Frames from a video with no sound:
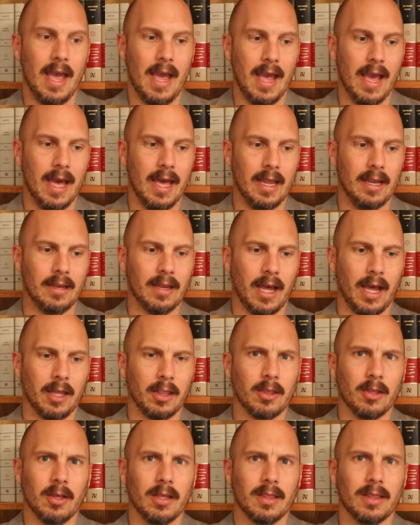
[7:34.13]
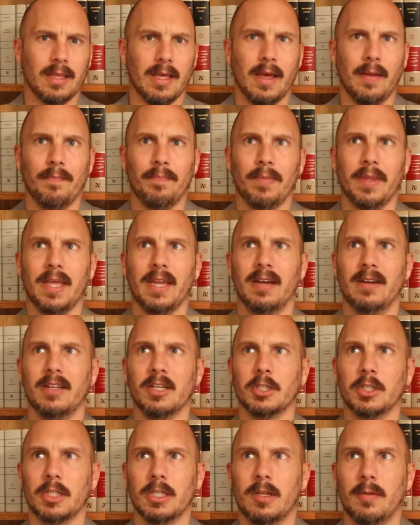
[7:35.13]
And I thought that in
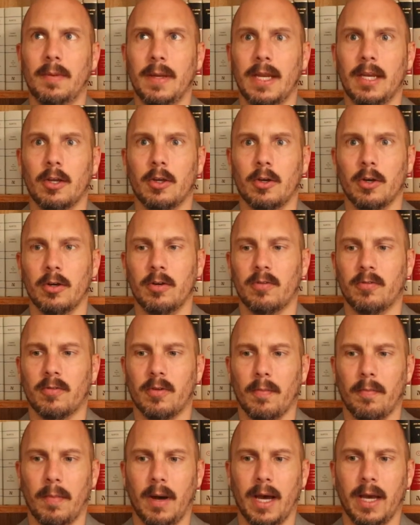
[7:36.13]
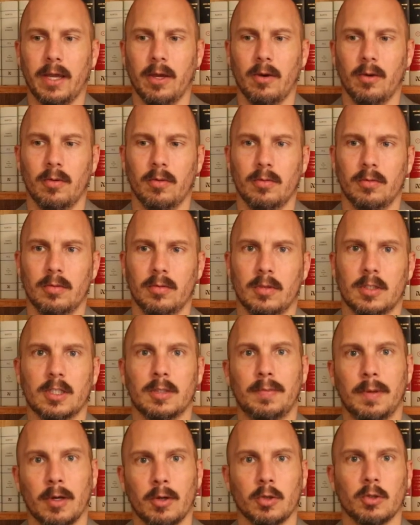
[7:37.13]
addition to being good for my own
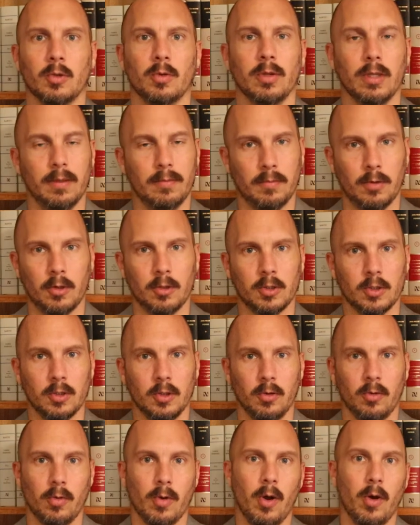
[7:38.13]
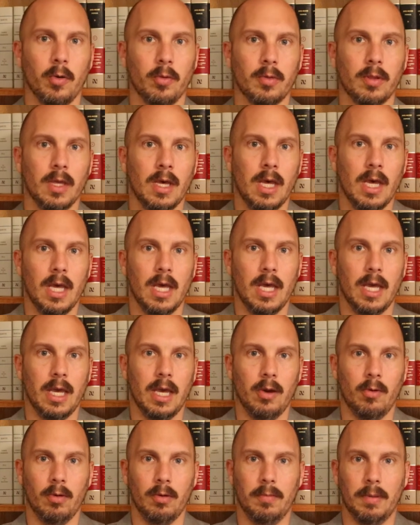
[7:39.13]
spiritual and personal growth,
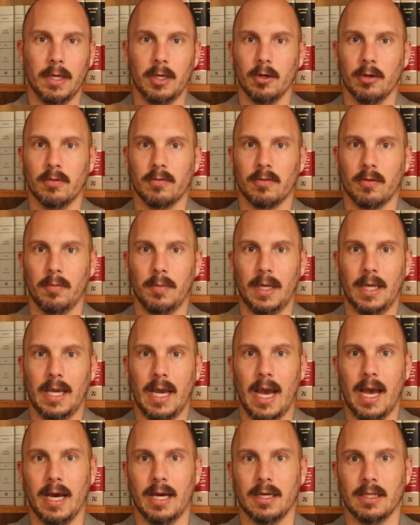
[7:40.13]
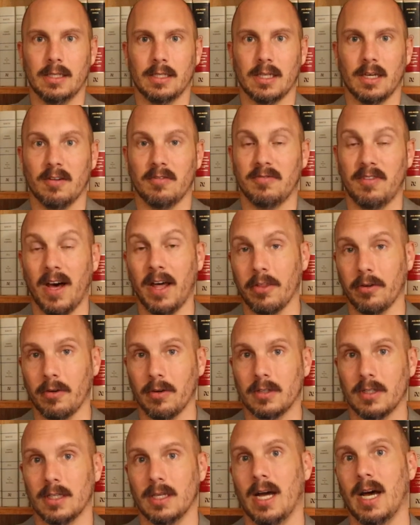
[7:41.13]
it would be good for me as a
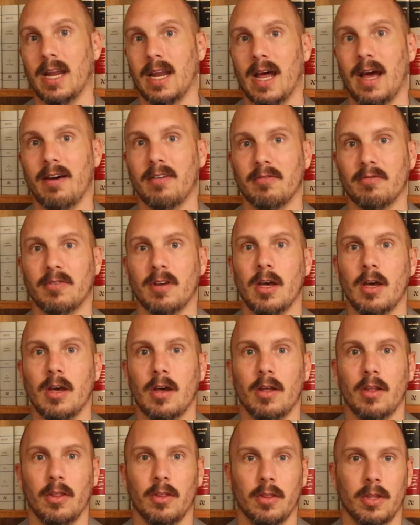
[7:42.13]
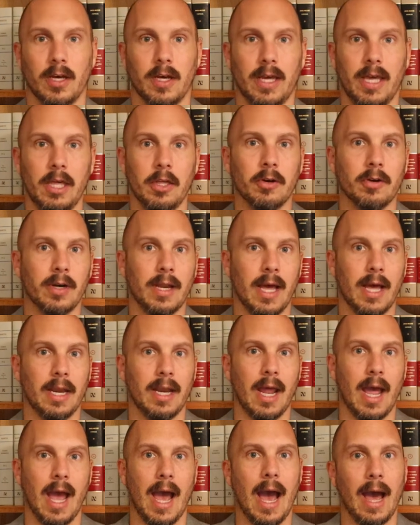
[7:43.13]
father to not have the
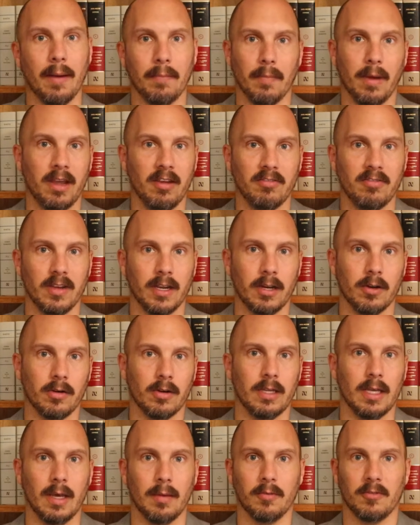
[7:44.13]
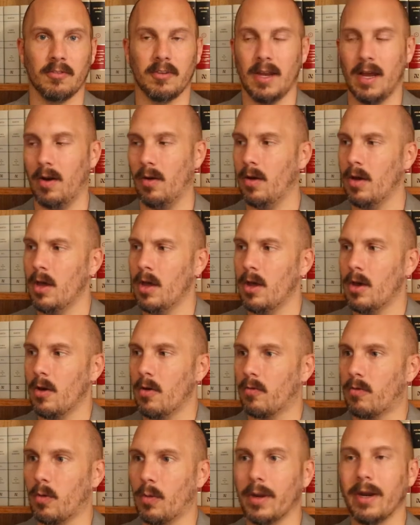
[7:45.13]
internet at my fingertips. Now,
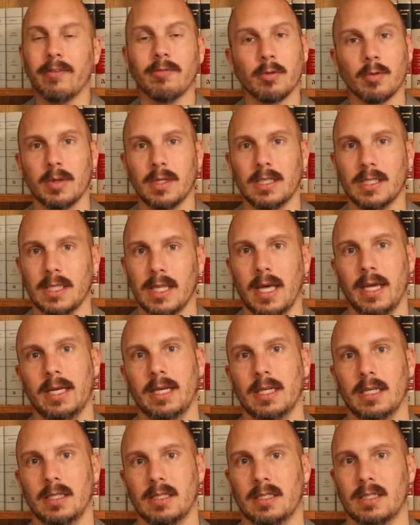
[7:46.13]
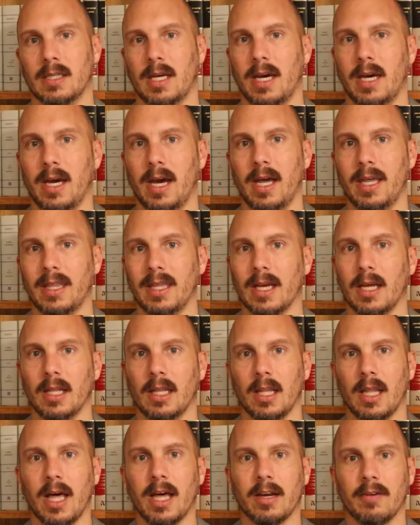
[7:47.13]
for whatever reason that is, I think a
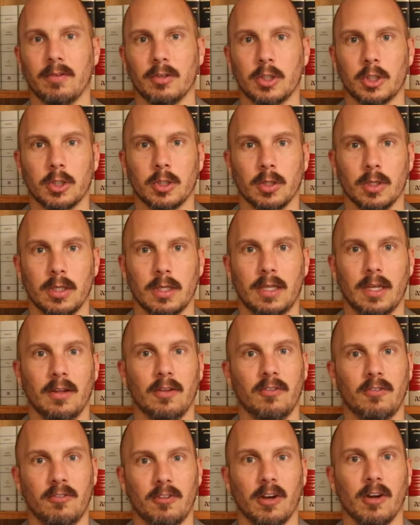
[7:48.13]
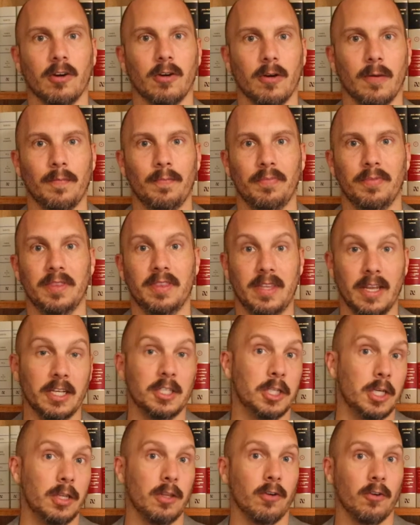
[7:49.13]
lot of us should consider
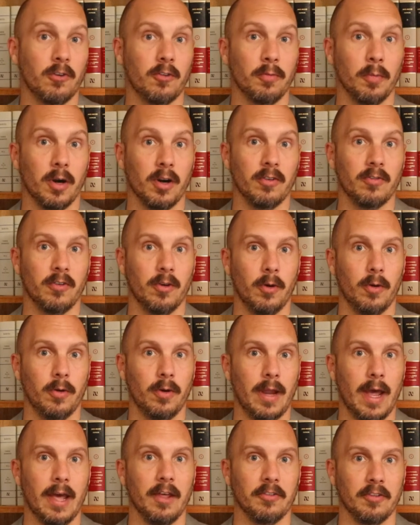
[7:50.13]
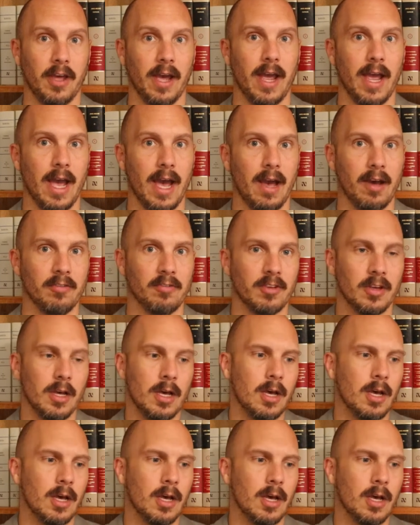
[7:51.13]
ditching their smartphone as I have.